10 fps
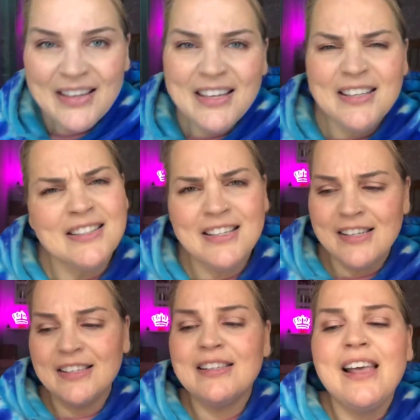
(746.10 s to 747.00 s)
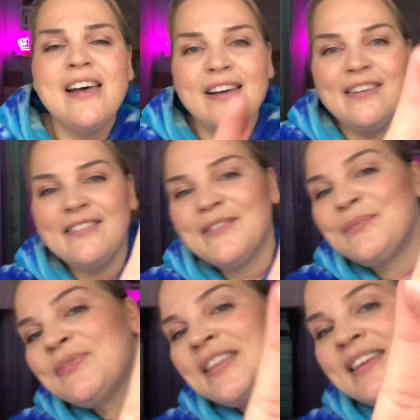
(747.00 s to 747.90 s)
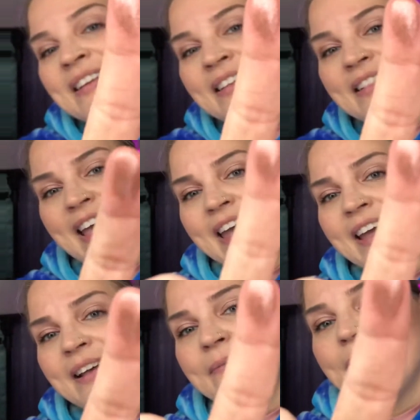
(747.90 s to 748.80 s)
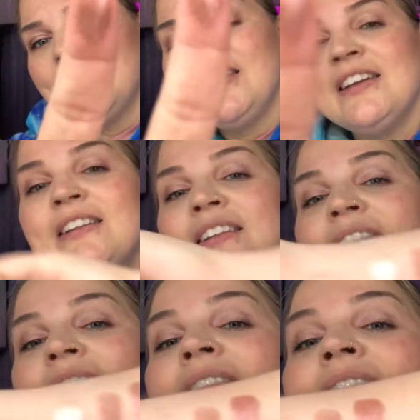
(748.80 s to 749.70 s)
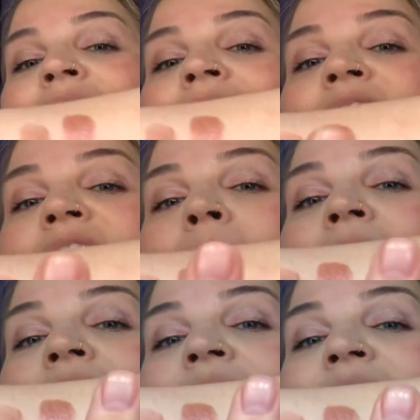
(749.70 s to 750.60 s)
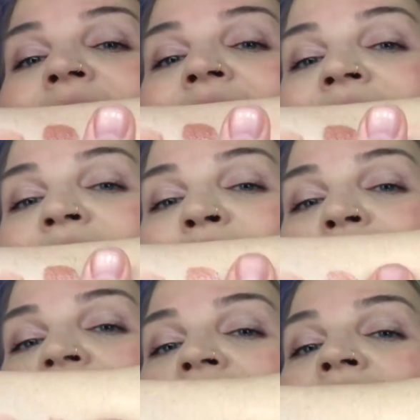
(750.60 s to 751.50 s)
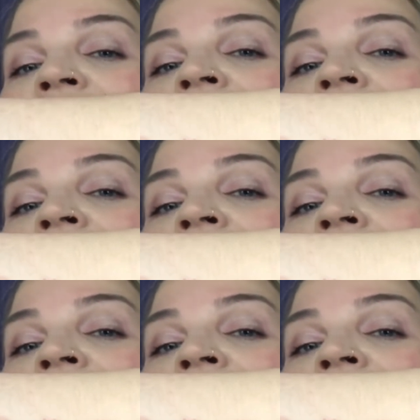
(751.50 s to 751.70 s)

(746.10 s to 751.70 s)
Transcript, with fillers: Is this love that I'm feeling? There's all my 80s ladies for you.